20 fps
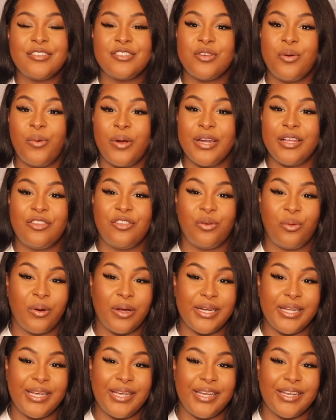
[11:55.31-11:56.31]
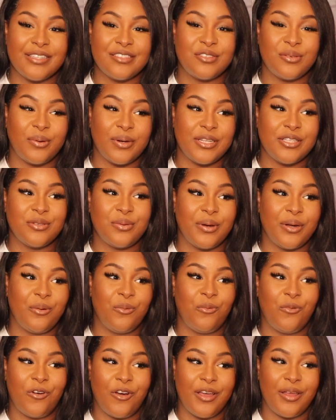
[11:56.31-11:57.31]
2020 and
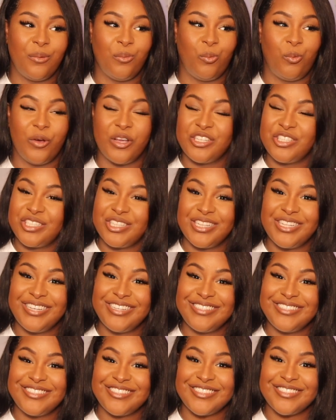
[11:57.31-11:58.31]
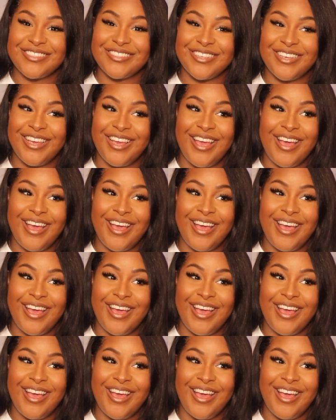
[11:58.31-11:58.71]
2021 wish list